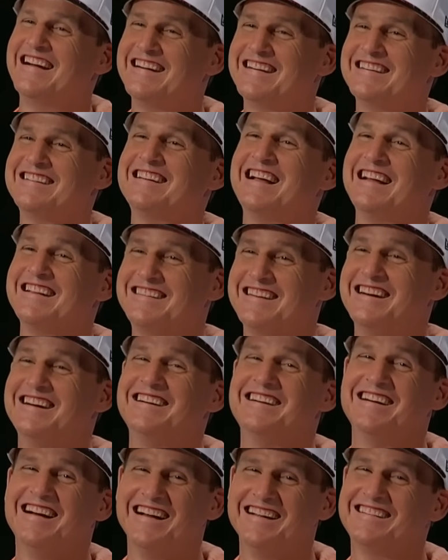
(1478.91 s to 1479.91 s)
Because I thought
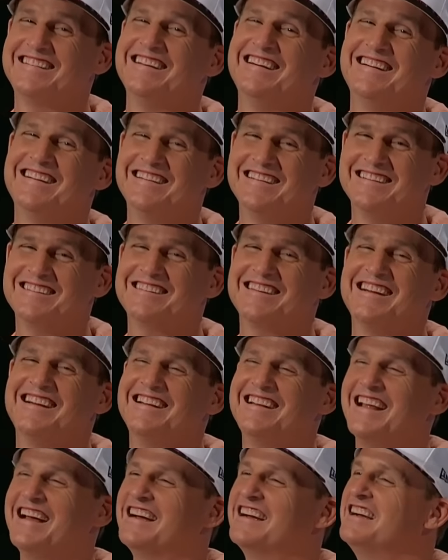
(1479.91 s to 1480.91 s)
I thought you were
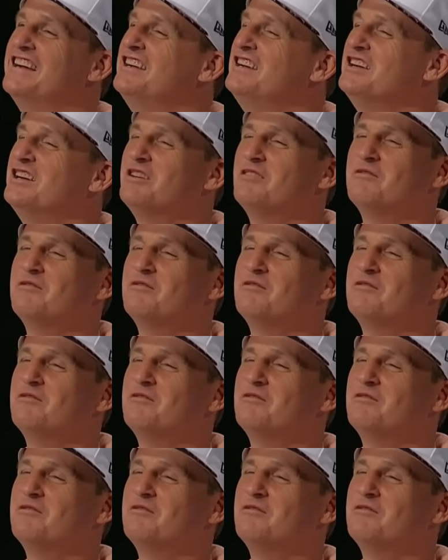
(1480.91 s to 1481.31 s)
saying like.